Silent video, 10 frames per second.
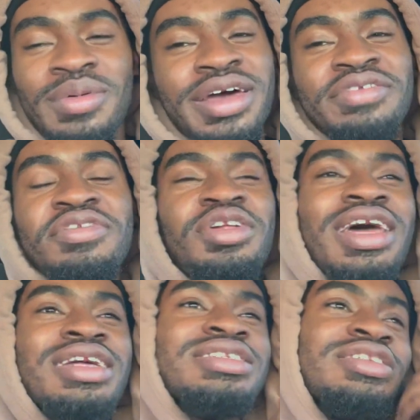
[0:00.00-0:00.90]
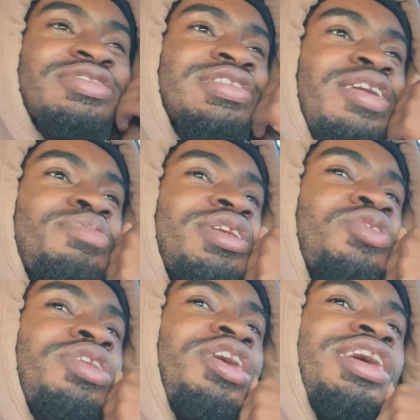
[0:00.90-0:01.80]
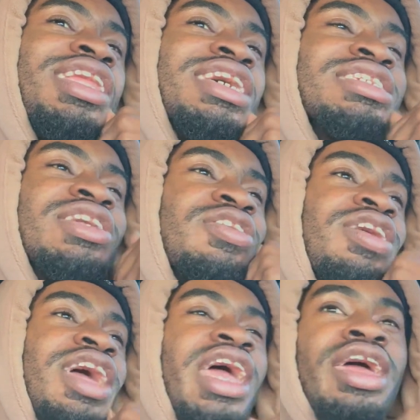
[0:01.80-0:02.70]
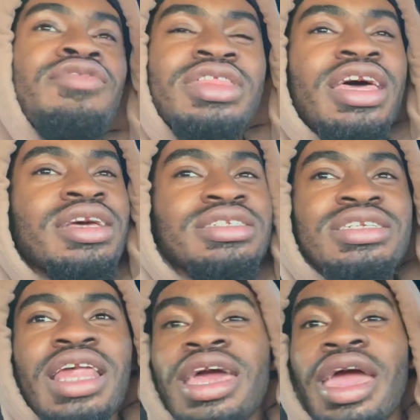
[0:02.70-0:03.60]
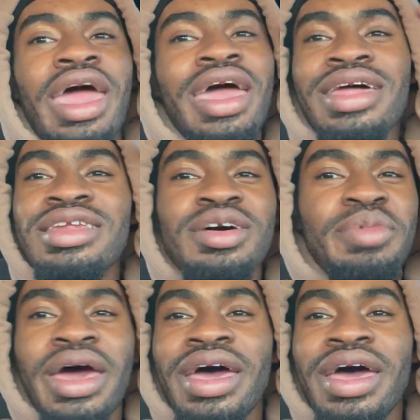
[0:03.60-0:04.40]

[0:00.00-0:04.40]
I ain't even gonna lie to you. So I'm dealing with all that. So everything just like adding up.